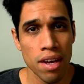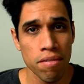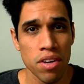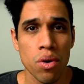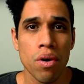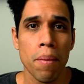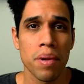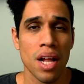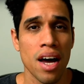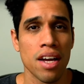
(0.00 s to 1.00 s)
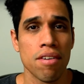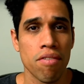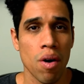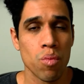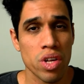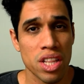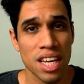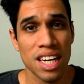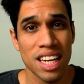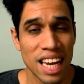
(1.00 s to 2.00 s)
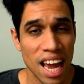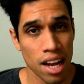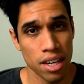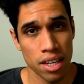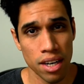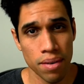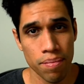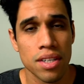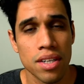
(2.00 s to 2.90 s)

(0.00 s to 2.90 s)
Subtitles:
if you are applying from within Canada.